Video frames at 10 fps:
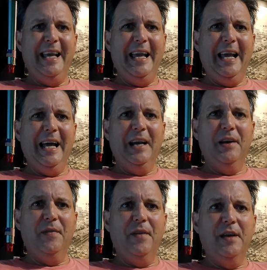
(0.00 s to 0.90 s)

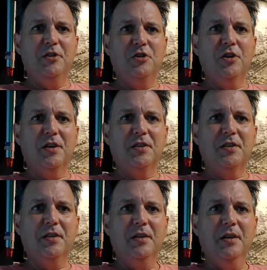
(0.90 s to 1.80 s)
and they
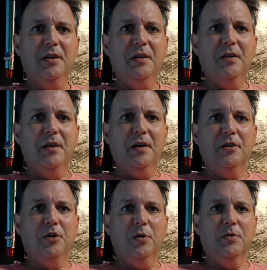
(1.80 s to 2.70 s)
just
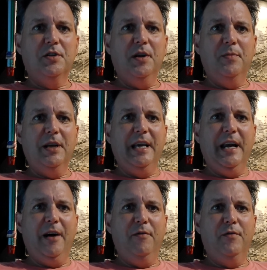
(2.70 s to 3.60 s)
don't seem to get
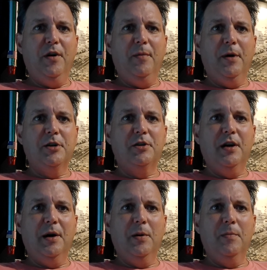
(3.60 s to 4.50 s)
out very much.
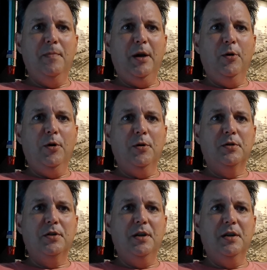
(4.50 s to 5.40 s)
Now,
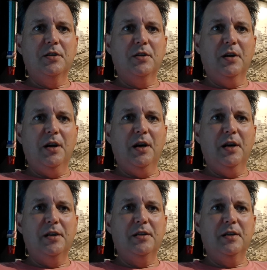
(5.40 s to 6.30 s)
Mykonos is
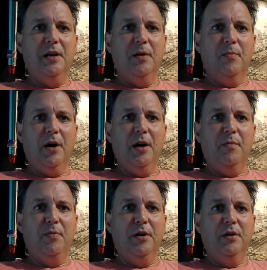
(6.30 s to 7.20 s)
not, in my
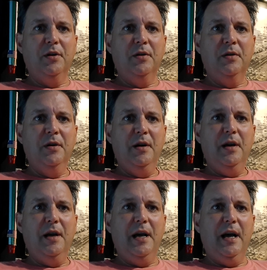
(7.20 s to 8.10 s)
opinion,
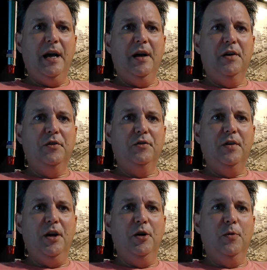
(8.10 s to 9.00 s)
as
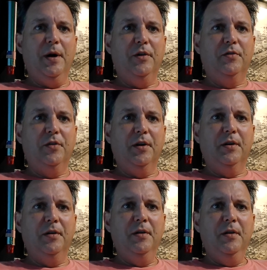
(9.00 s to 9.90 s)

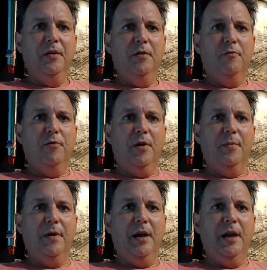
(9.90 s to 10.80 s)
interesting
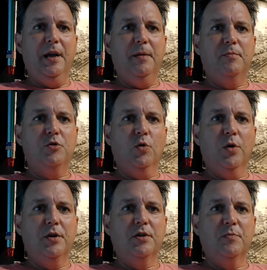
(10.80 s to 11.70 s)
from a
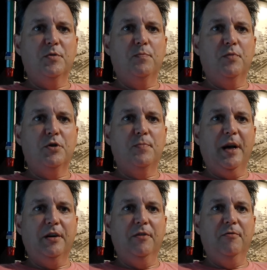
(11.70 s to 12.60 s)
tourism
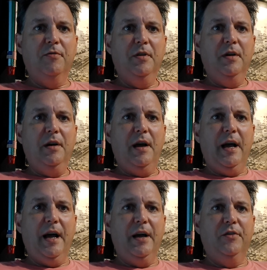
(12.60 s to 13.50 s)
perspective
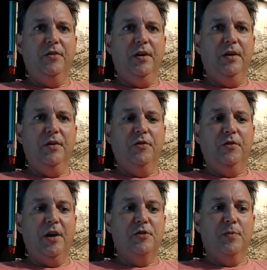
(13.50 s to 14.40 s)
as is
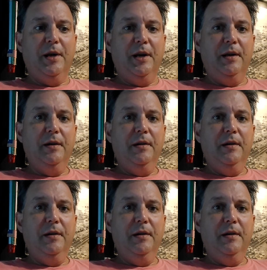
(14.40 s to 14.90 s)
Santorini.